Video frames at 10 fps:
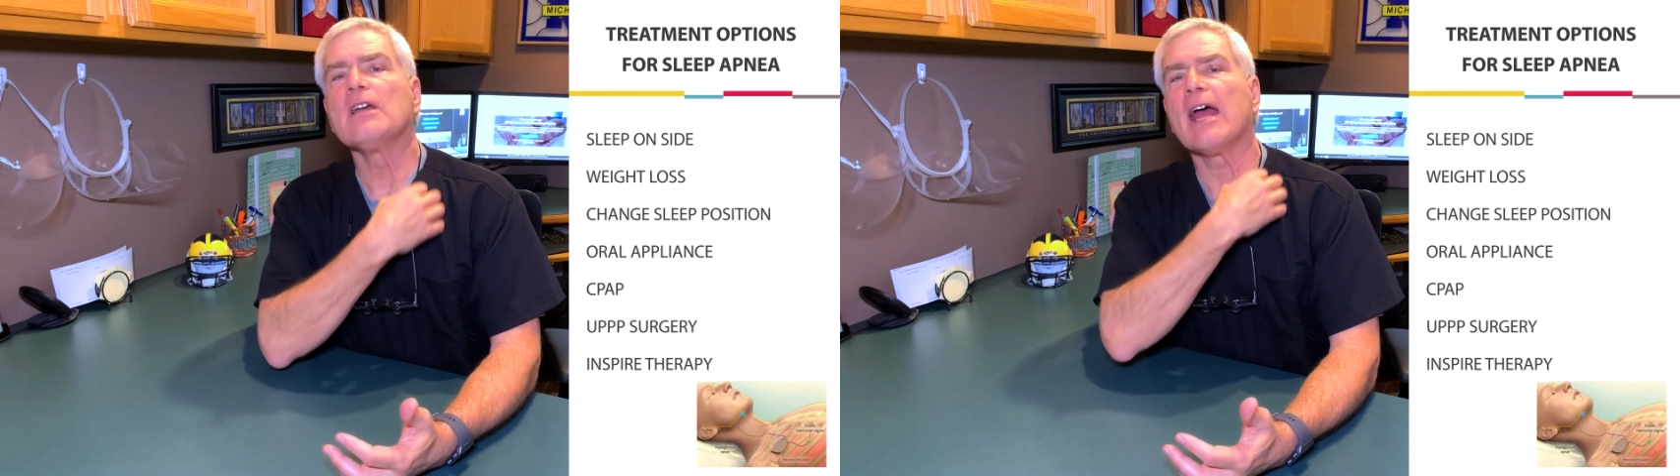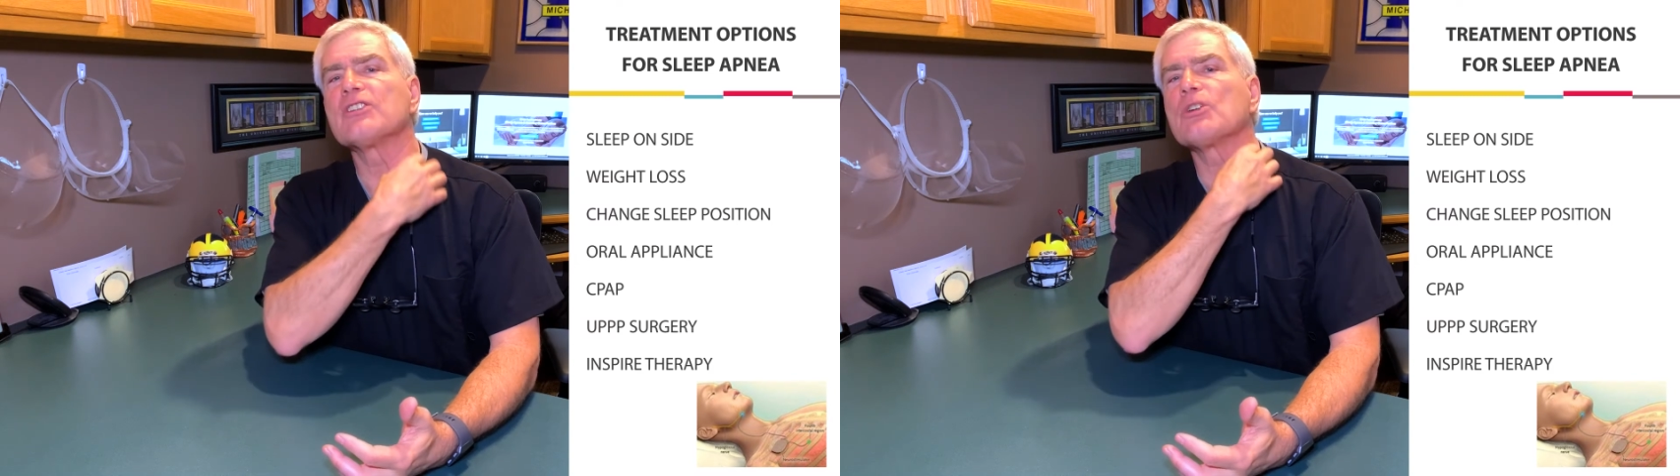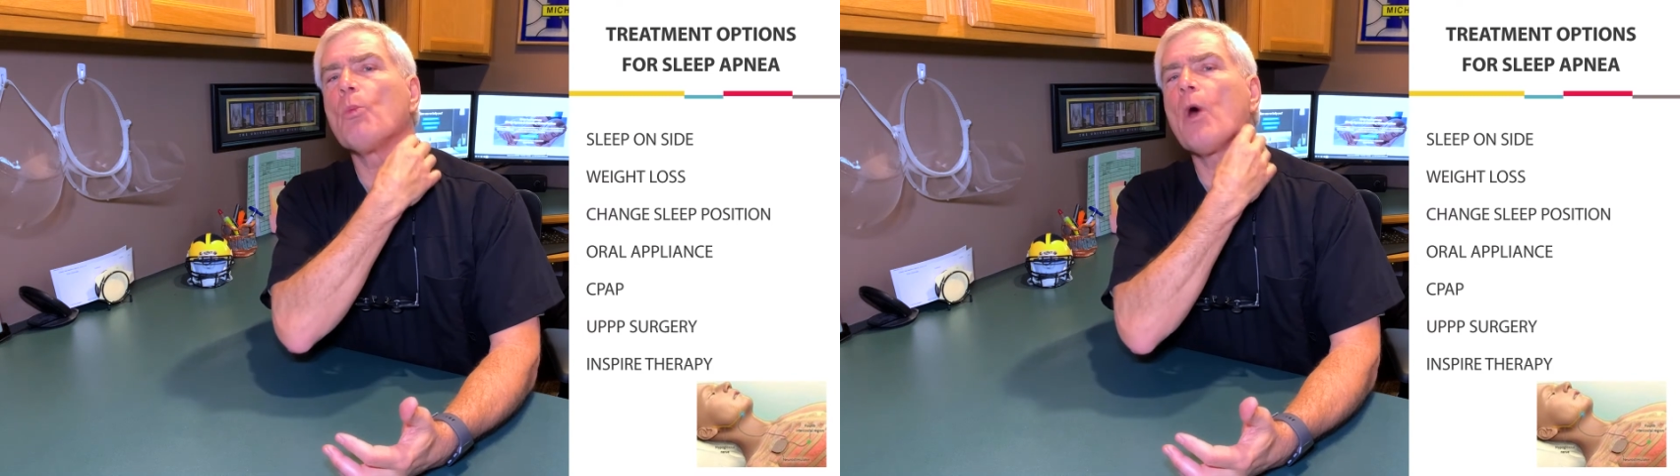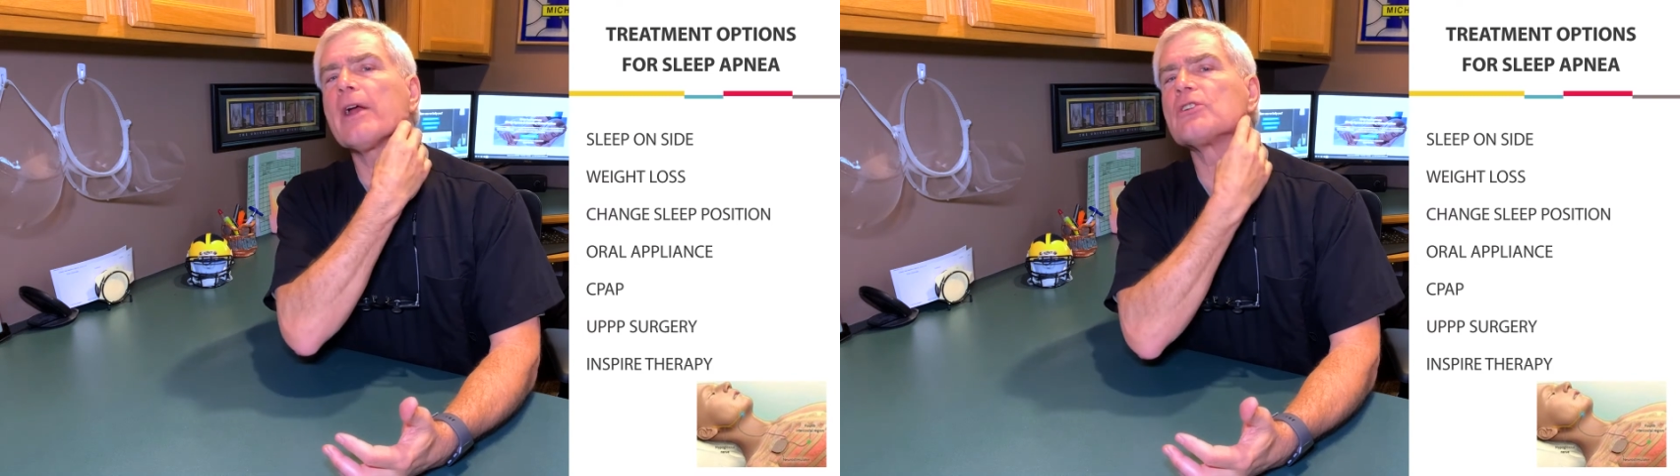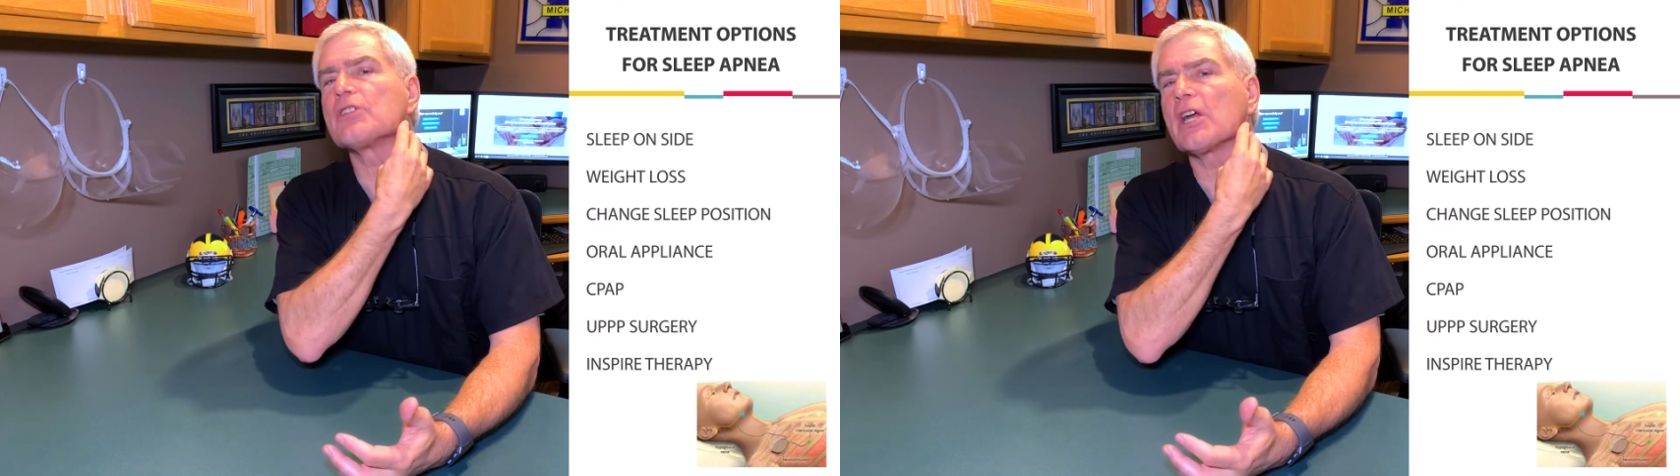and some
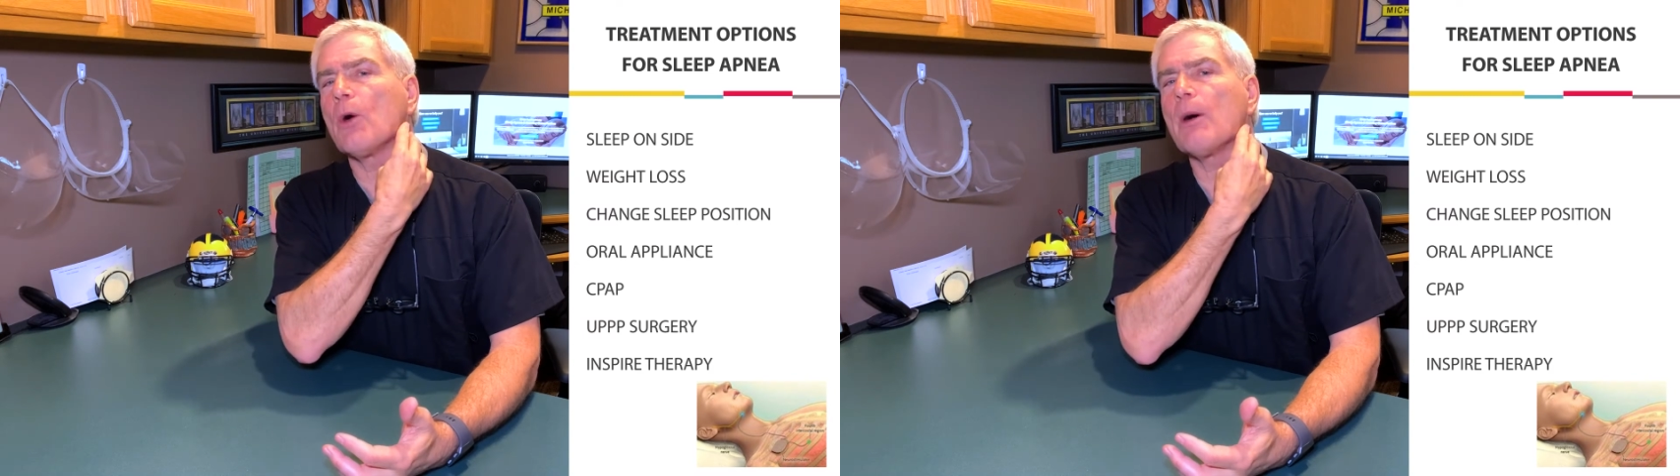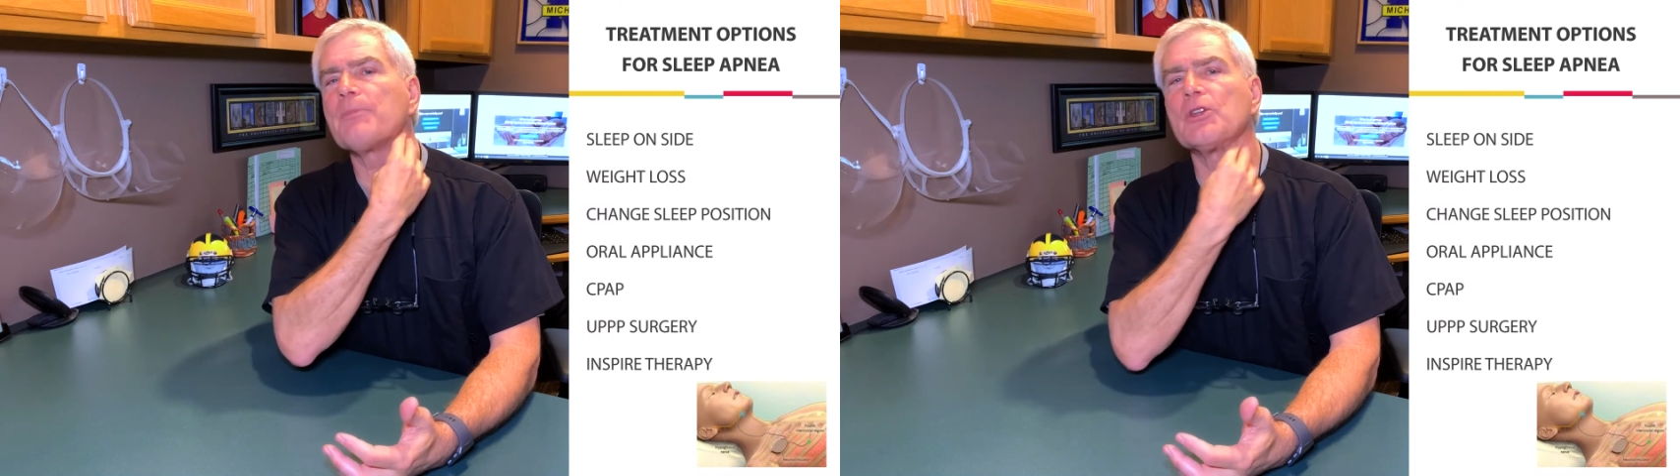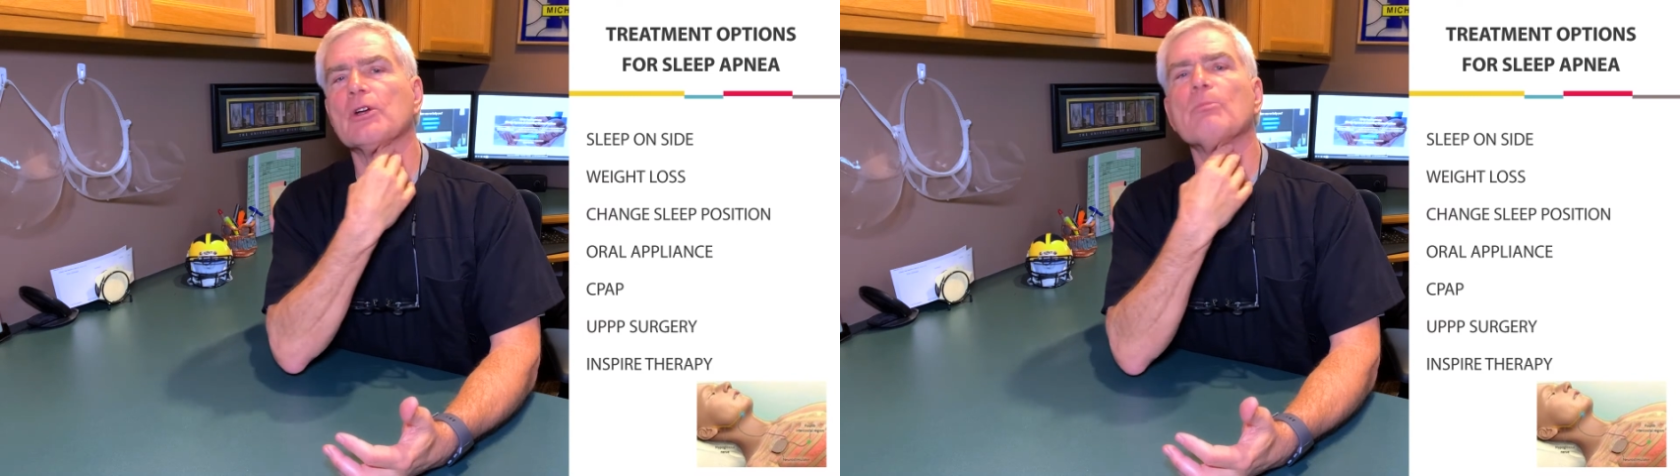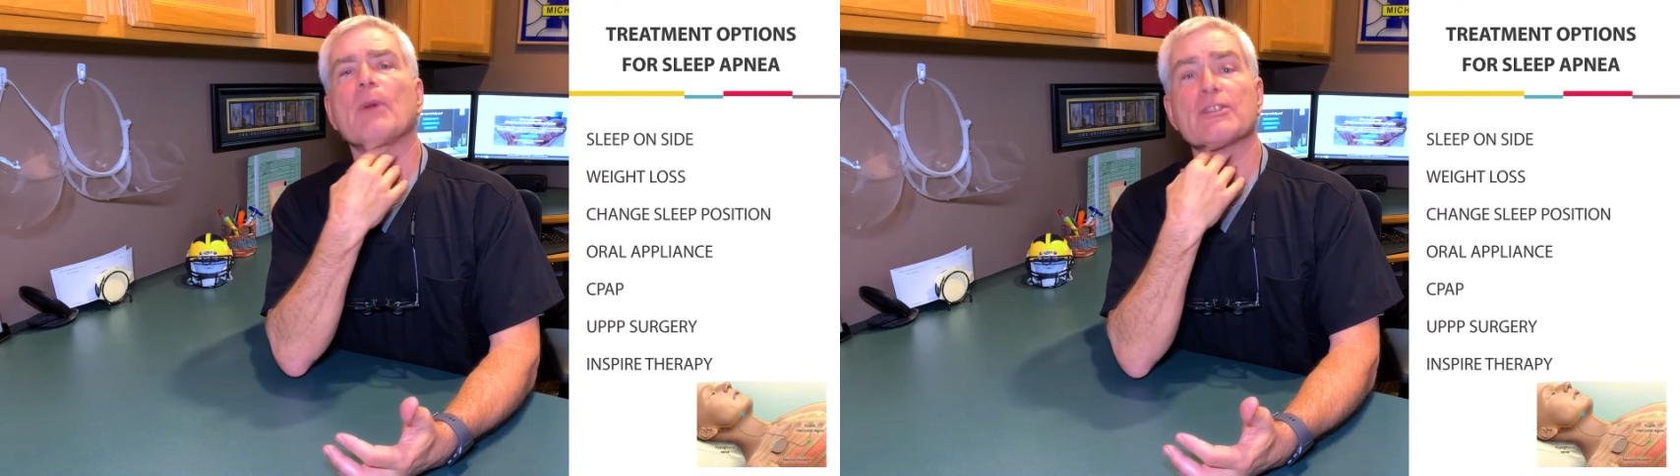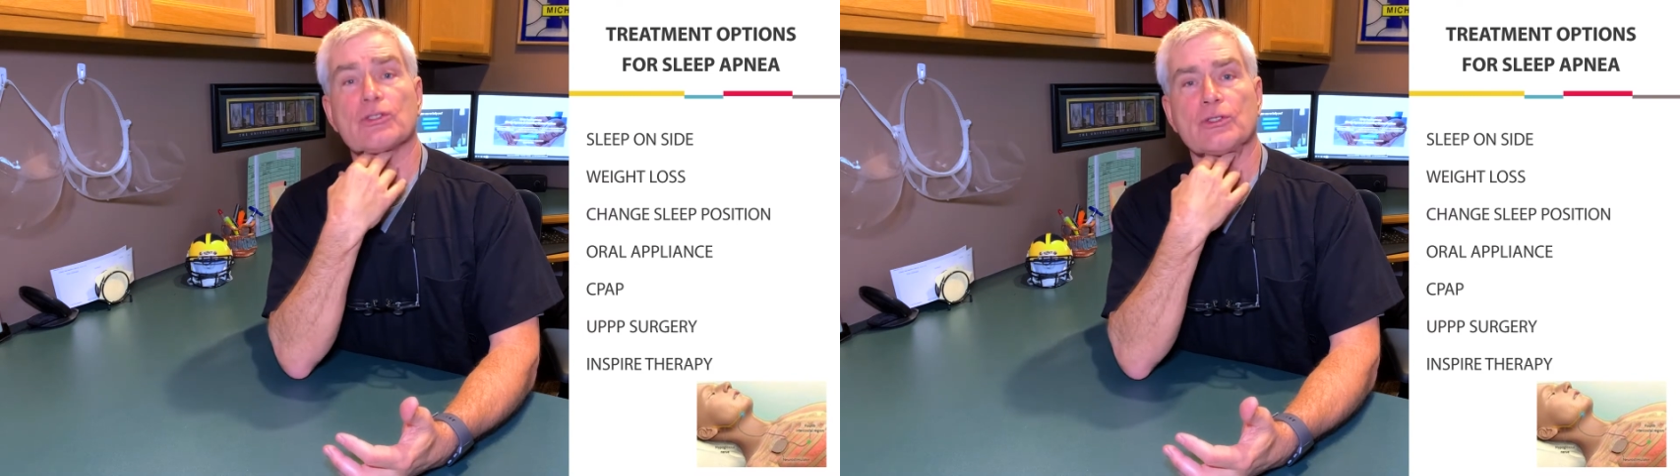wires that go up to your
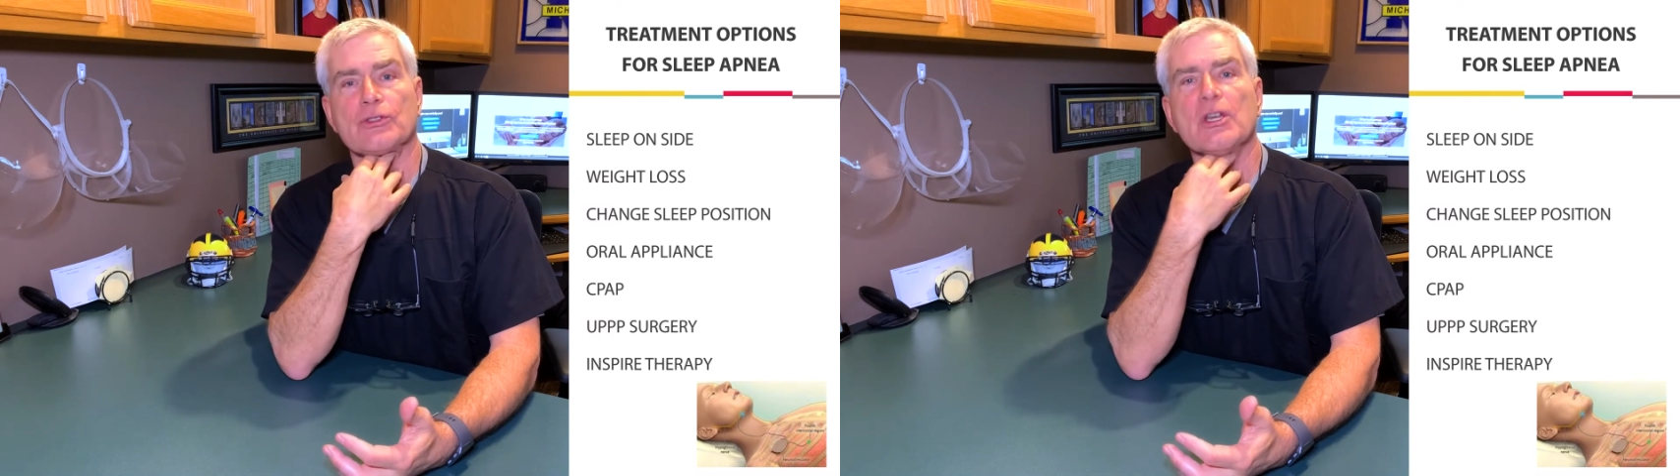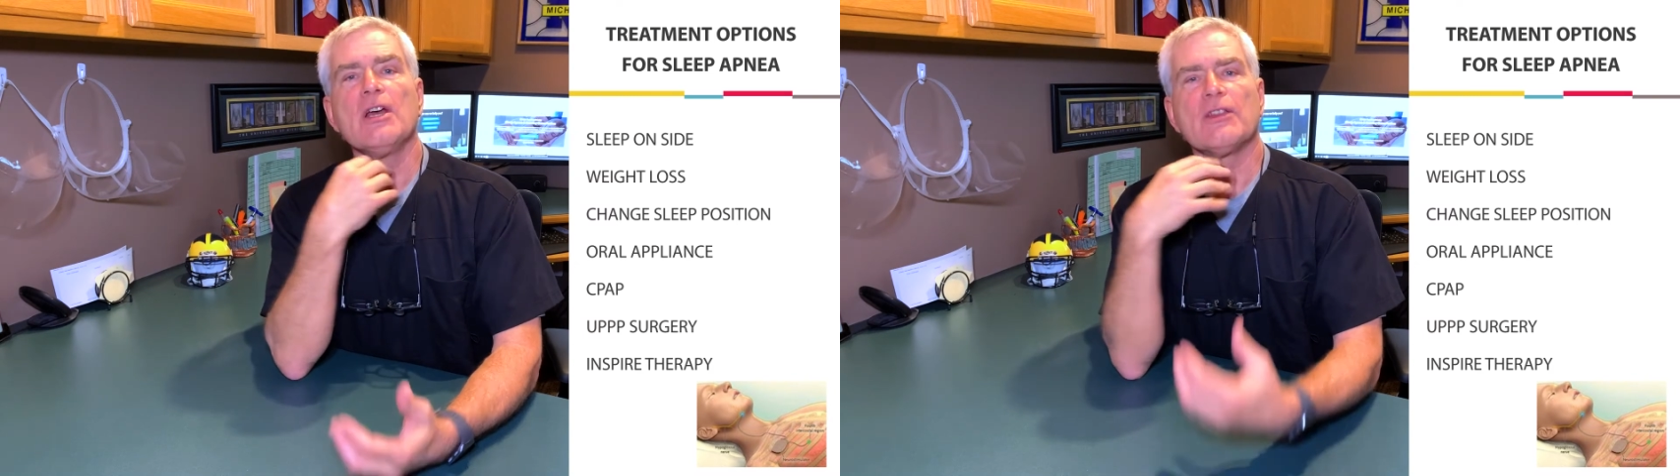muscles